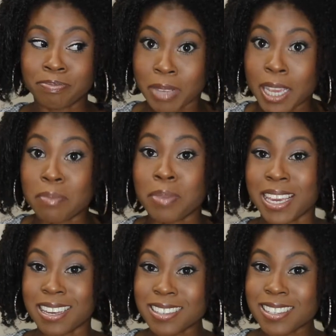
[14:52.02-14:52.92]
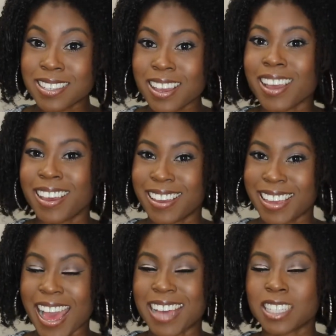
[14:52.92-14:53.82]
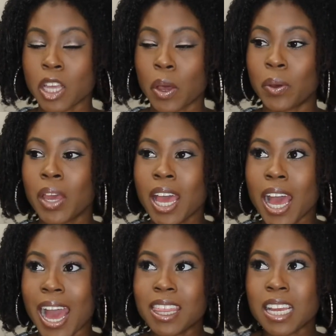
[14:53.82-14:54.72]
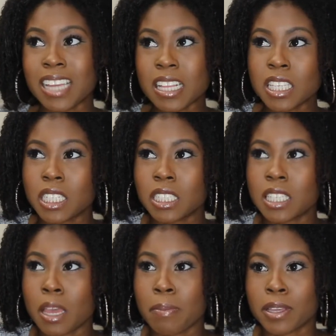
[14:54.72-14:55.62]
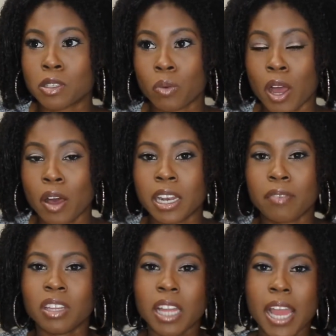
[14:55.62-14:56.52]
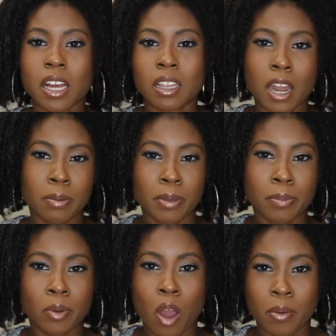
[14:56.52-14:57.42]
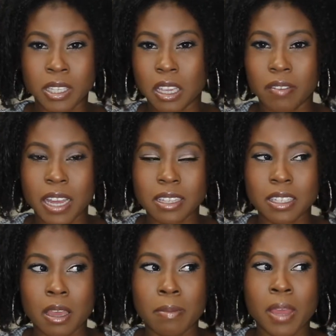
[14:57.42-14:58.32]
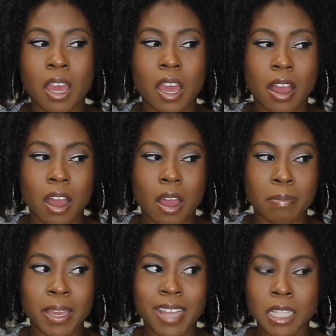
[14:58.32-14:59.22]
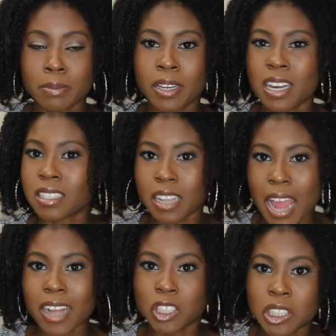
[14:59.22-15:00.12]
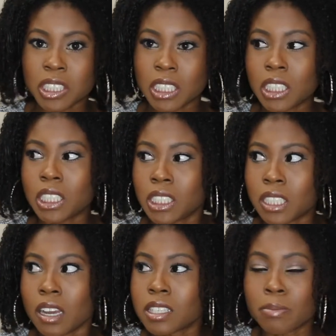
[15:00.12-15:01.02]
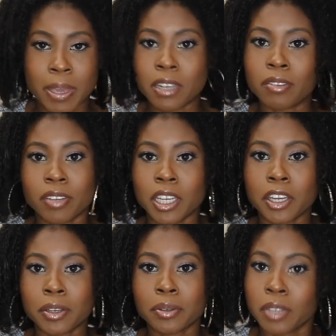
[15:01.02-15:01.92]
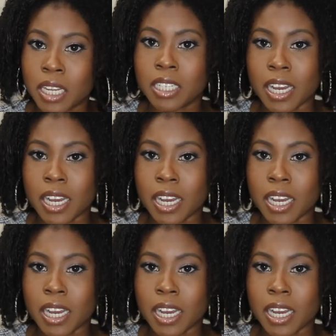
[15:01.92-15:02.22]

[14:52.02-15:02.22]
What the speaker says: be at peace. Yeah, so I think that's a good tip as well, and I feel like a lot of people always give that tip, and that's because it actually does benefit you. It